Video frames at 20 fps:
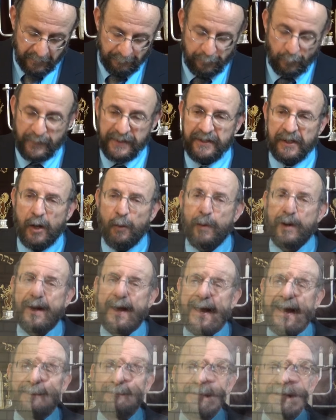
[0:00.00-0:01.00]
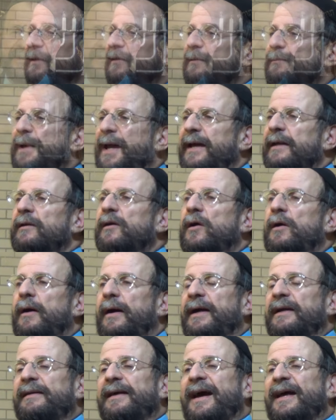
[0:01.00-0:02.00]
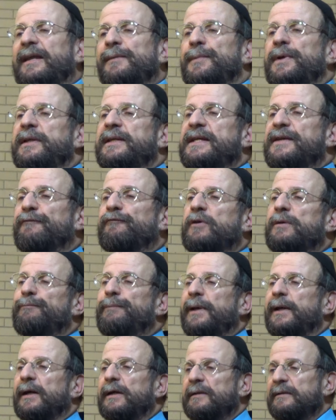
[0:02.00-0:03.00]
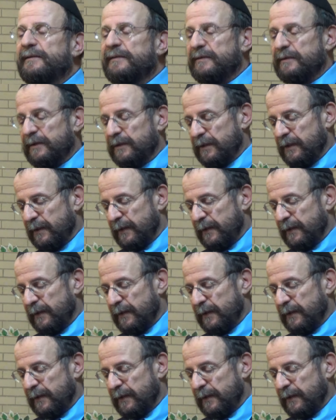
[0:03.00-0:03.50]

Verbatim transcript: But we know what happened. Mankind, Adam and Eve, rebelled.